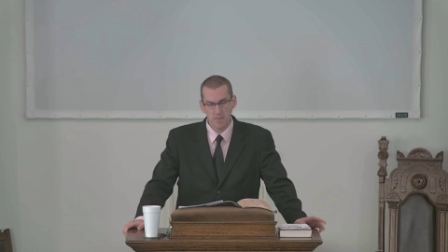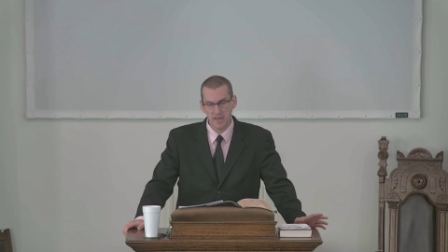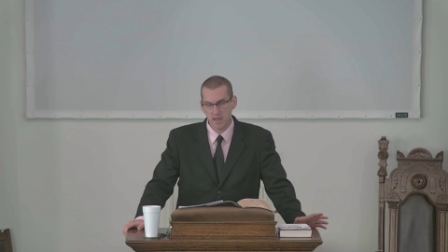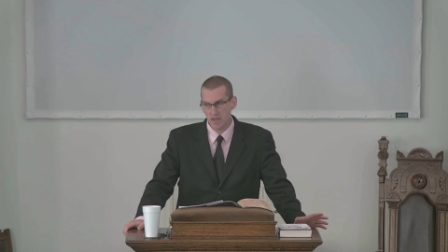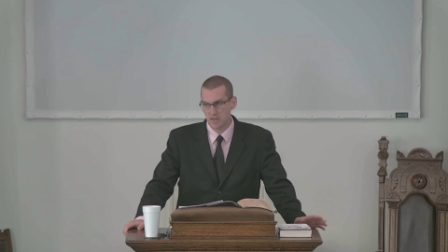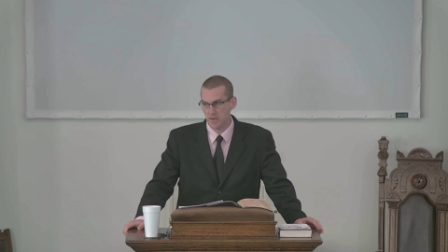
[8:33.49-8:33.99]

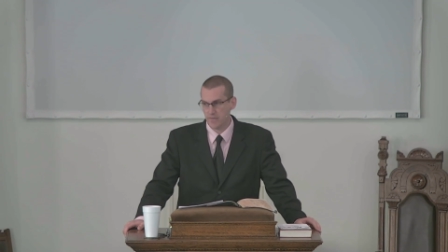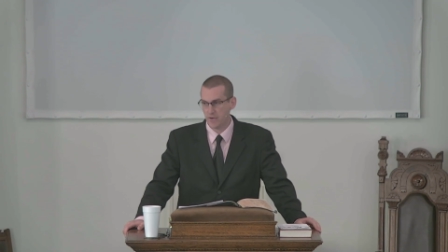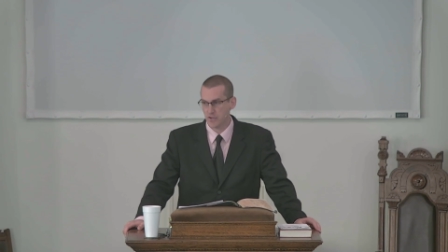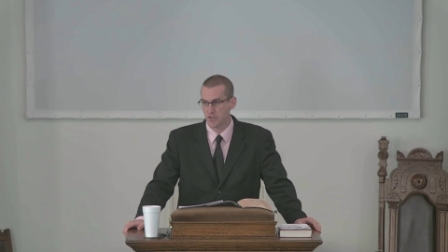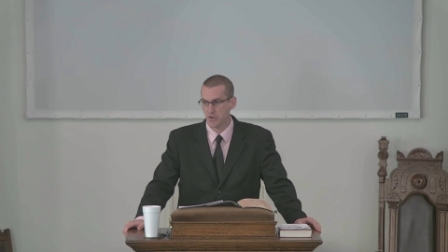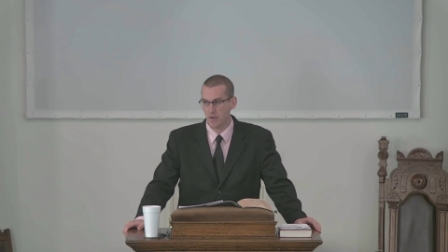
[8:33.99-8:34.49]
Because in
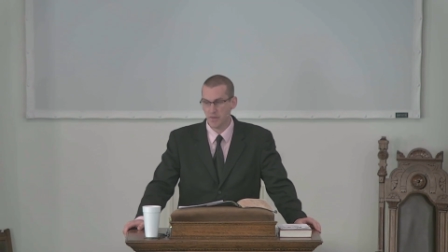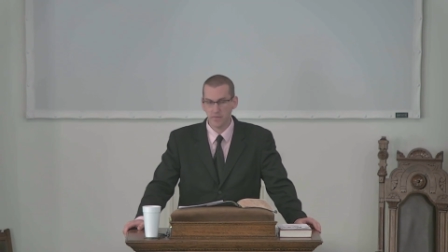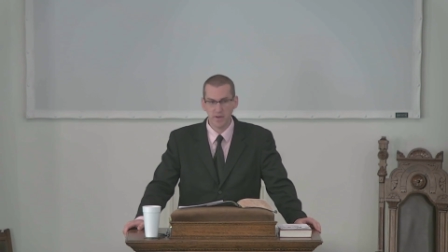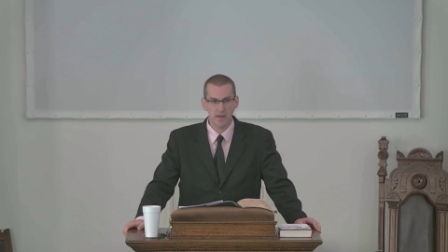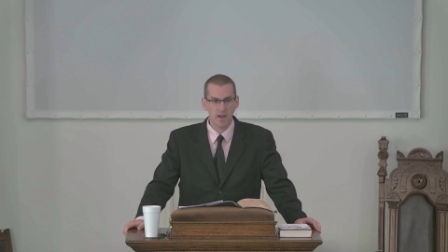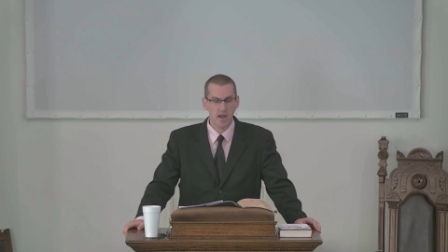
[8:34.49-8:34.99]
1 John
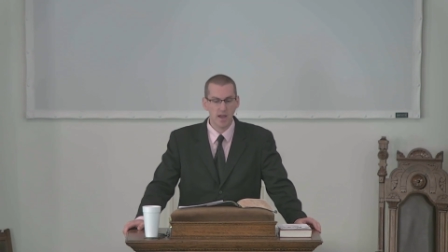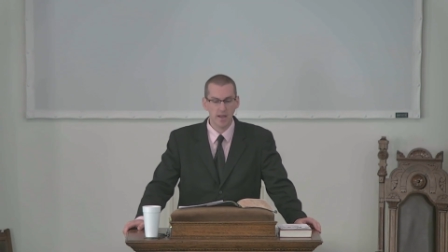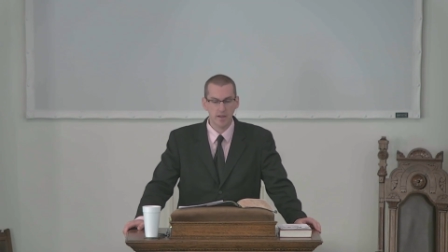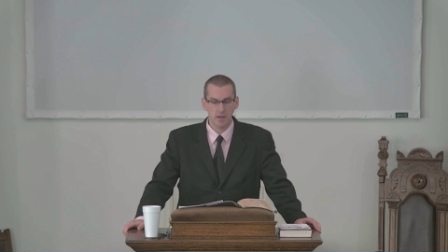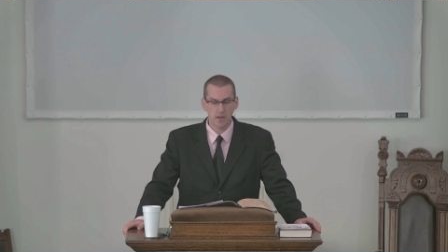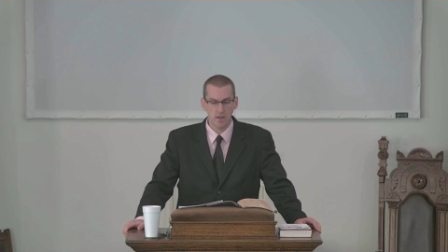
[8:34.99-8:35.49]
3
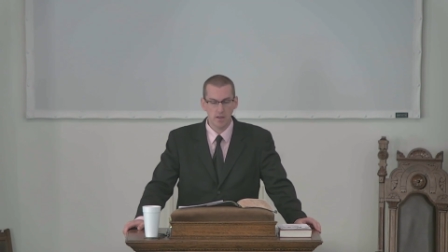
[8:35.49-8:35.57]
9,